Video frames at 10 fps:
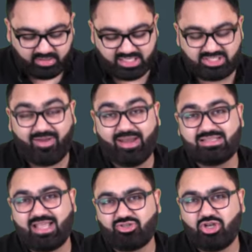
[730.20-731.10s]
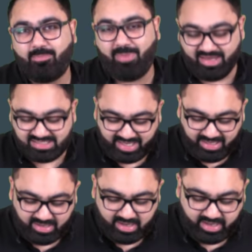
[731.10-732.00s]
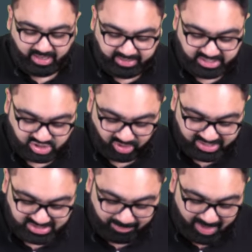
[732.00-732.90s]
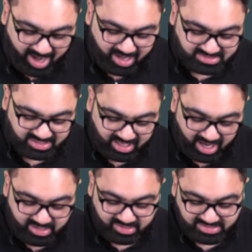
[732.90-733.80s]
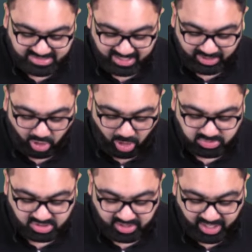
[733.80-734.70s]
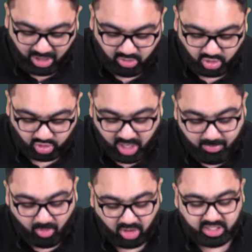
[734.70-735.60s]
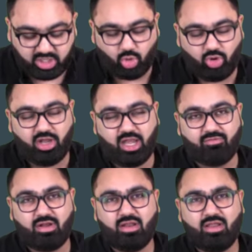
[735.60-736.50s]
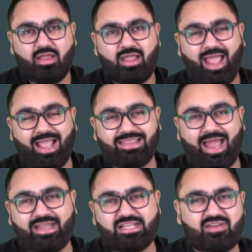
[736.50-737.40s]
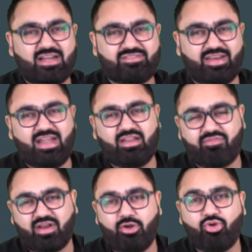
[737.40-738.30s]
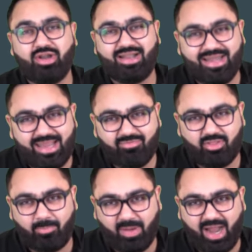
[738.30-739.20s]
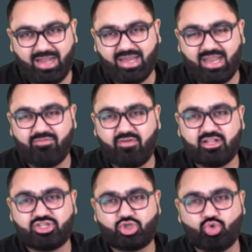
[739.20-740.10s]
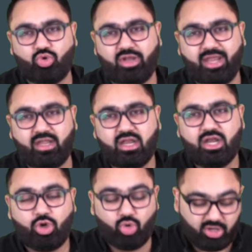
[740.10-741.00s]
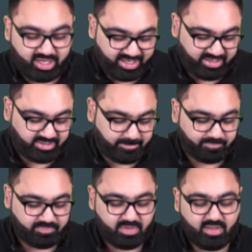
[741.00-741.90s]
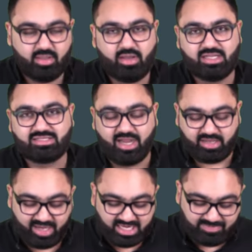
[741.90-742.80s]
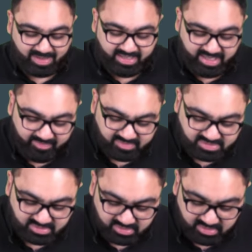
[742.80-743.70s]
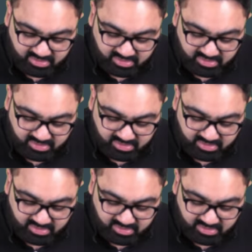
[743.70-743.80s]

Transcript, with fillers: This virus is actually a parasite. It destroys the plants, the gardens and crops down to their molecular level. And that is why it's very difficult to retrieve the plant if it is too late to treat them. It's characterized by leaves,